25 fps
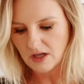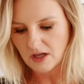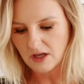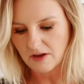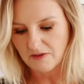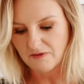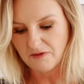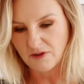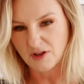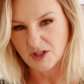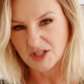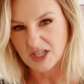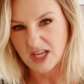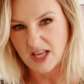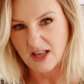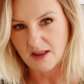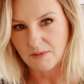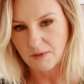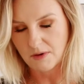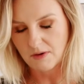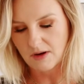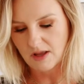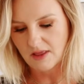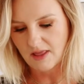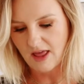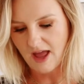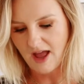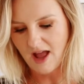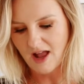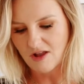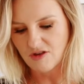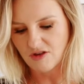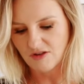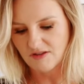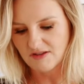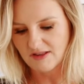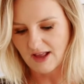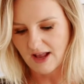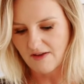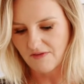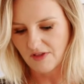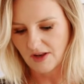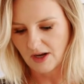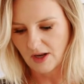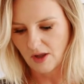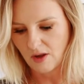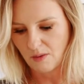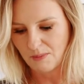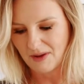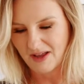a full teaspoon in there and just save a
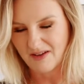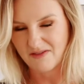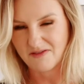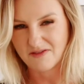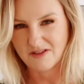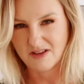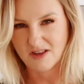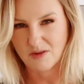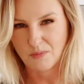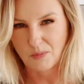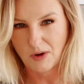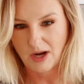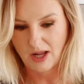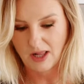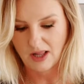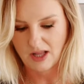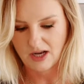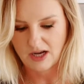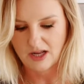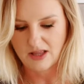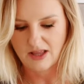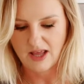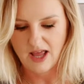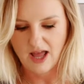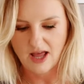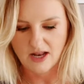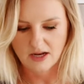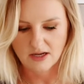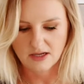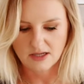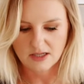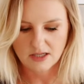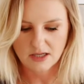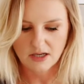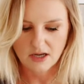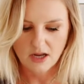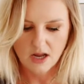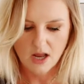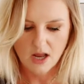little bit for sprinkling at the end.